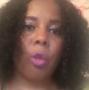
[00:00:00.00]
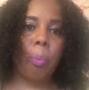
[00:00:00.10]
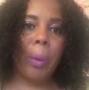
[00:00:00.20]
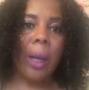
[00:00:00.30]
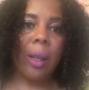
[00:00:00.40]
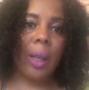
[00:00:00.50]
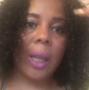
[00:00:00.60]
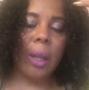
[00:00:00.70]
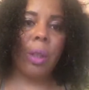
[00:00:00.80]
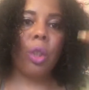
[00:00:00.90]
Your bank
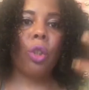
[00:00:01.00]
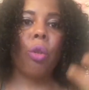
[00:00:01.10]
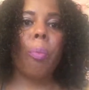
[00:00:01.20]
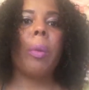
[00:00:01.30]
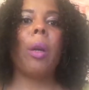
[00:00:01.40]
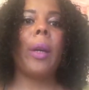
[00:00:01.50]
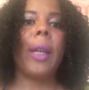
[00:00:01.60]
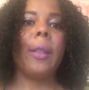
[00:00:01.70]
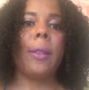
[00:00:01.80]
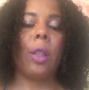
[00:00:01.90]
account is your
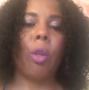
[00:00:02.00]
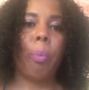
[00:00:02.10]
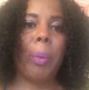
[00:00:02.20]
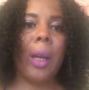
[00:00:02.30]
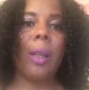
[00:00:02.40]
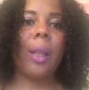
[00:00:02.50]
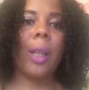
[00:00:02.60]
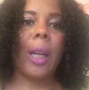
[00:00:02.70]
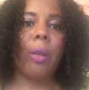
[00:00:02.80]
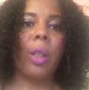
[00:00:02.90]
mind. Your bank
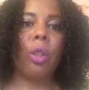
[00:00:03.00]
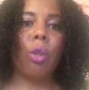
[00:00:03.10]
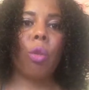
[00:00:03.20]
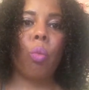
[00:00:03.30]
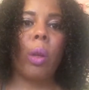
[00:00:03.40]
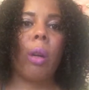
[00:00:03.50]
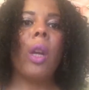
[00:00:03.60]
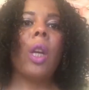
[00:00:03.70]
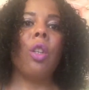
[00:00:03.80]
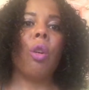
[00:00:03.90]
account is your wealth.
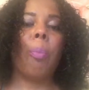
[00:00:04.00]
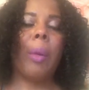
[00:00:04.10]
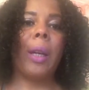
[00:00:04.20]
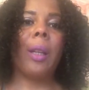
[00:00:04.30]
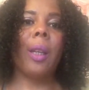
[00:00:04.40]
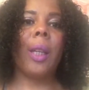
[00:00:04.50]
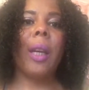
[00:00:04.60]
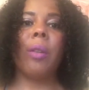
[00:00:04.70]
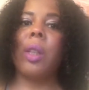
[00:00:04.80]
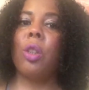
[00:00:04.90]
Your bank
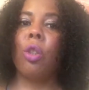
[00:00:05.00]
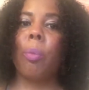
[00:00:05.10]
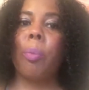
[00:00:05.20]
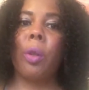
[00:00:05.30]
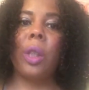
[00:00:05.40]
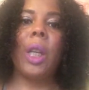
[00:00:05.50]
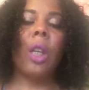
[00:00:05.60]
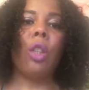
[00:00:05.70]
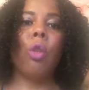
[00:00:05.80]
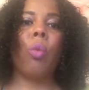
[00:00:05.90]
account is your body.
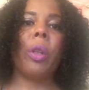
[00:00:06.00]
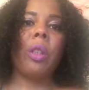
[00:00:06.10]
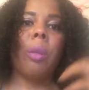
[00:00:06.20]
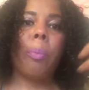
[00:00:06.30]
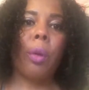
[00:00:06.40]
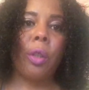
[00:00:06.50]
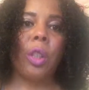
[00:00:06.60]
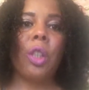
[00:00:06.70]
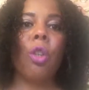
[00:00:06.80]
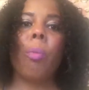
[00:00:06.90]
You want to
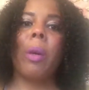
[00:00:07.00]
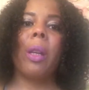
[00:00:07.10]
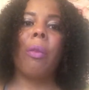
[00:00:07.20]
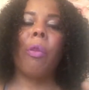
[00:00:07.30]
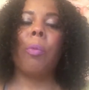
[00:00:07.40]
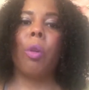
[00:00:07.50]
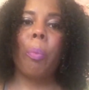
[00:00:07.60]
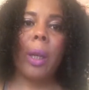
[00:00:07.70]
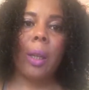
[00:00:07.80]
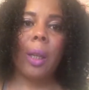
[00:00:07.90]
deposit your money from your
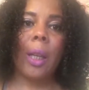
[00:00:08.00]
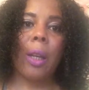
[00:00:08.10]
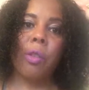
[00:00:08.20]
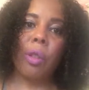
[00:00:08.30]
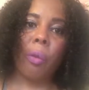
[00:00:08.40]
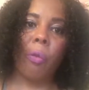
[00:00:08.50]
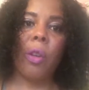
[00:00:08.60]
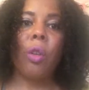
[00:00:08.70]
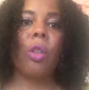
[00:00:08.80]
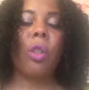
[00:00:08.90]
bank account. So
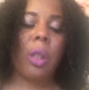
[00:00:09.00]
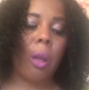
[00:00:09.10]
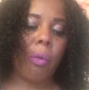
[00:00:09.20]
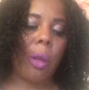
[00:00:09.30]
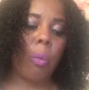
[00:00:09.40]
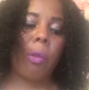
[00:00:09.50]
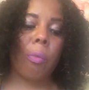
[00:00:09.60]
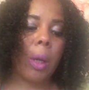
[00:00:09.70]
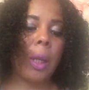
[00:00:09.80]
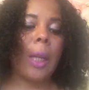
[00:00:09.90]
fill yourself up with
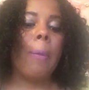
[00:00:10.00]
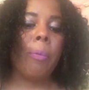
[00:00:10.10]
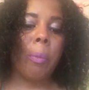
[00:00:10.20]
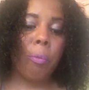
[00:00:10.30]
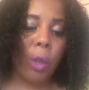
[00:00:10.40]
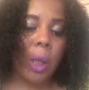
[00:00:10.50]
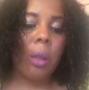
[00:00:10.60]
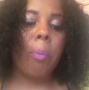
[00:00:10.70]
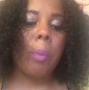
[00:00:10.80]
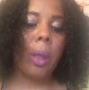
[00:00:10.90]
money,
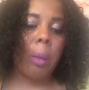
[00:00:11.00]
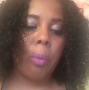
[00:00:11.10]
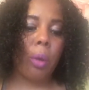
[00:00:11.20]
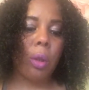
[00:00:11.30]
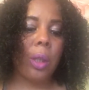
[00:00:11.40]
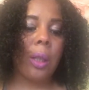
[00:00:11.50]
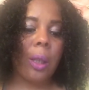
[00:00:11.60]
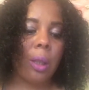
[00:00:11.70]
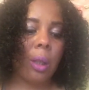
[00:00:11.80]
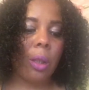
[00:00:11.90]
reading money books and
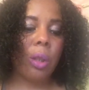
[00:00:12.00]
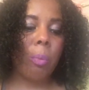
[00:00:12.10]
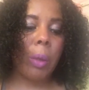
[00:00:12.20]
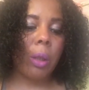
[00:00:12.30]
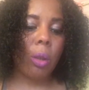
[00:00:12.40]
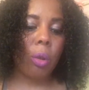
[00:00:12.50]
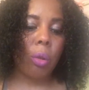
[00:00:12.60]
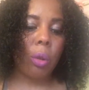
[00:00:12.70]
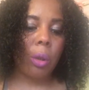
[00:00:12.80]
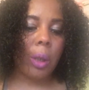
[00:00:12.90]
listening to
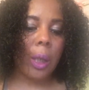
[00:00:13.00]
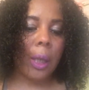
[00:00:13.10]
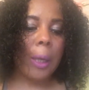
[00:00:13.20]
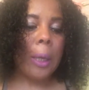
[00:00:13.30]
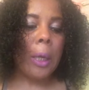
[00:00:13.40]
mentors, okay?